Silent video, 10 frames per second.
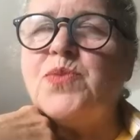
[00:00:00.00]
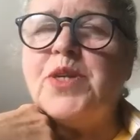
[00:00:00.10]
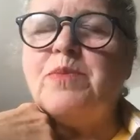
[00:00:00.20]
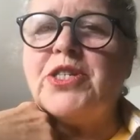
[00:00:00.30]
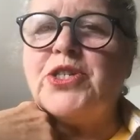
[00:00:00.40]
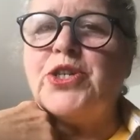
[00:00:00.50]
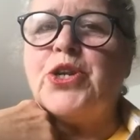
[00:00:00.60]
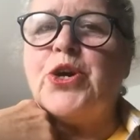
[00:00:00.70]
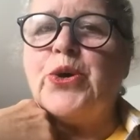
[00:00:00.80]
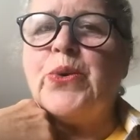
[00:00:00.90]
pretty much a
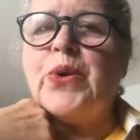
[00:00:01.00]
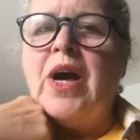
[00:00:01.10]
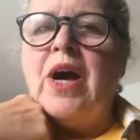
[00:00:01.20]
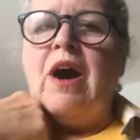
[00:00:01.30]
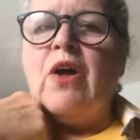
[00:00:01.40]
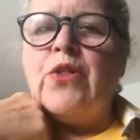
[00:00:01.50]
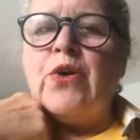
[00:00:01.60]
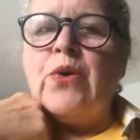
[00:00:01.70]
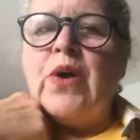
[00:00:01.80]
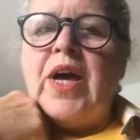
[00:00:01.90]
no,
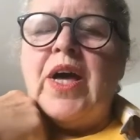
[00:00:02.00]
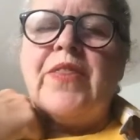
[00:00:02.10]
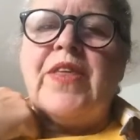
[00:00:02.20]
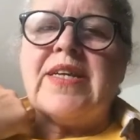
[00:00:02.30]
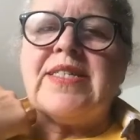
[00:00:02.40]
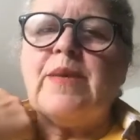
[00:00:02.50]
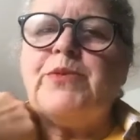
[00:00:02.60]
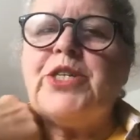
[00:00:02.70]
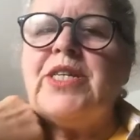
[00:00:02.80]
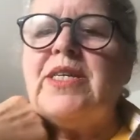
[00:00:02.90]
although the
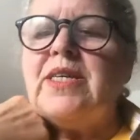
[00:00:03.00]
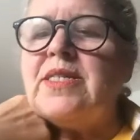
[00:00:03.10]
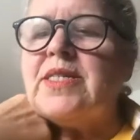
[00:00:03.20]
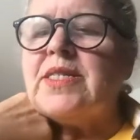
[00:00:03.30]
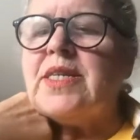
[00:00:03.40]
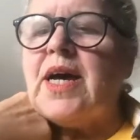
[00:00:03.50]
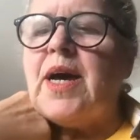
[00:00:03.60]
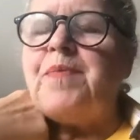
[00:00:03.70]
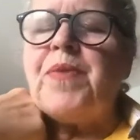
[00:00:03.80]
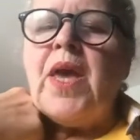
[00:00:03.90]
exception is
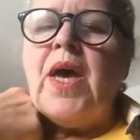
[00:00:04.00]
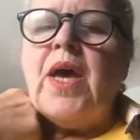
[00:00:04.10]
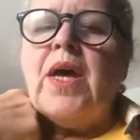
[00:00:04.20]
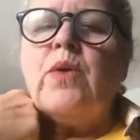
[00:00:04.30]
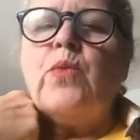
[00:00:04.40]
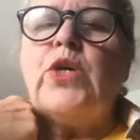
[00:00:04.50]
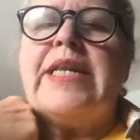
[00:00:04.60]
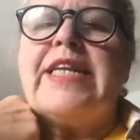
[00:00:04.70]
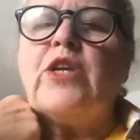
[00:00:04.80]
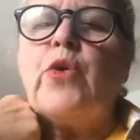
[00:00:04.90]

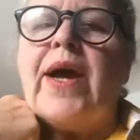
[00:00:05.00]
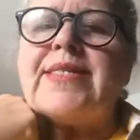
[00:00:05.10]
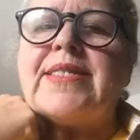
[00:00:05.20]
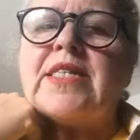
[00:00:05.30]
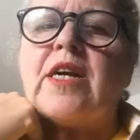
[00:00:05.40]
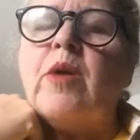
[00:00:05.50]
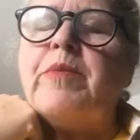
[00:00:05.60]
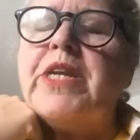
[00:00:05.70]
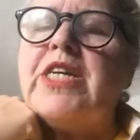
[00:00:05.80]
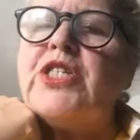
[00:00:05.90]
woodland grasses, a
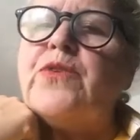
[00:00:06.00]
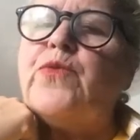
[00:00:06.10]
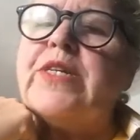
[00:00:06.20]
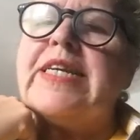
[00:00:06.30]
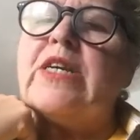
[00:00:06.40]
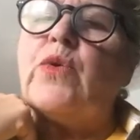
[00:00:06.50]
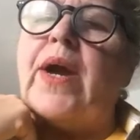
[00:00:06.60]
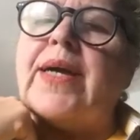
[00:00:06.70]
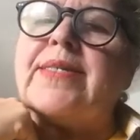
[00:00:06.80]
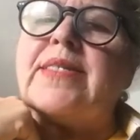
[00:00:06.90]
combination of woodland
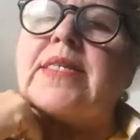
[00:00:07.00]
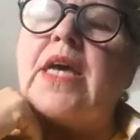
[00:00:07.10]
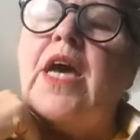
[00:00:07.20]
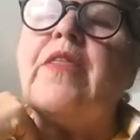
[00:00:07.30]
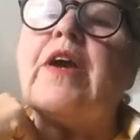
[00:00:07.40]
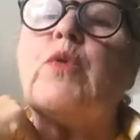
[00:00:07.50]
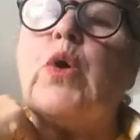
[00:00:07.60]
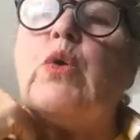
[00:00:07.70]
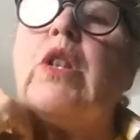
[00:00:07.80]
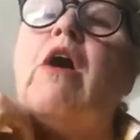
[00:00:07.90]
grasses that
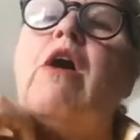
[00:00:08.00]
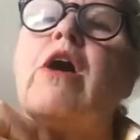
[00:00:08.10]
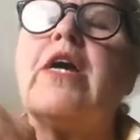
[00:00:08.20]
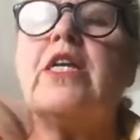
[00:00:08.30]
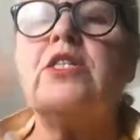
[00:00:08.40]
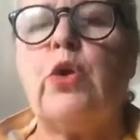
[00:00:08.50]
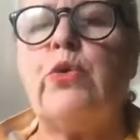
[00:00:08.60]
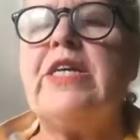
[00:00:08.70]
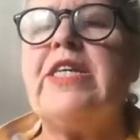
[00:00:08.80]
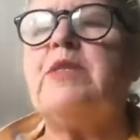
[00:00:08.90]
grow long,
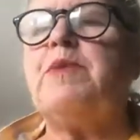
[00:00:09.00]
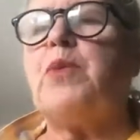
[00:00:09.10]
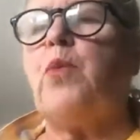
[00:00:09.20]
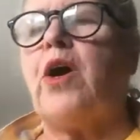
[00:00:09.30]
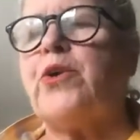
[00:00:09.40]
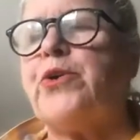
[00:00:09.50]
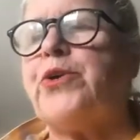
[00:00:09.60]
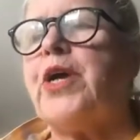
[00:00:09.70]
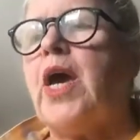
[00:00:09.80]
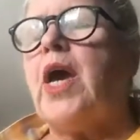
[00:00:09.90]
don't need to be
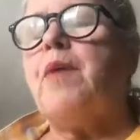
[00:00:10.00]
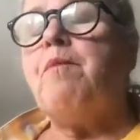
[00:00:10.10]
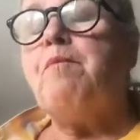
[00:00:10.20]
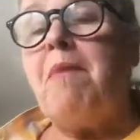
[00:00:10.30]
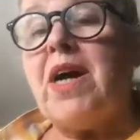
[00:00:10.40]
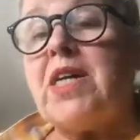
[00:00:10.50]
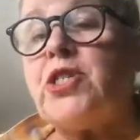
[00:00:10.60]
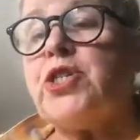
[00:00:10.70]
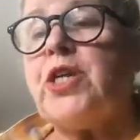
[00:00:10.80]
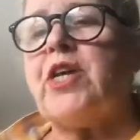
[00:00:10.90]
watered
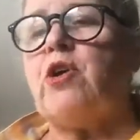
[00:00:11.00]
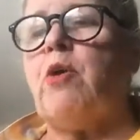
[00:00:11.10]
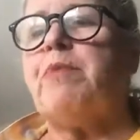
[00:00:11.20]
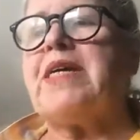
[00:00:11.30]
much at all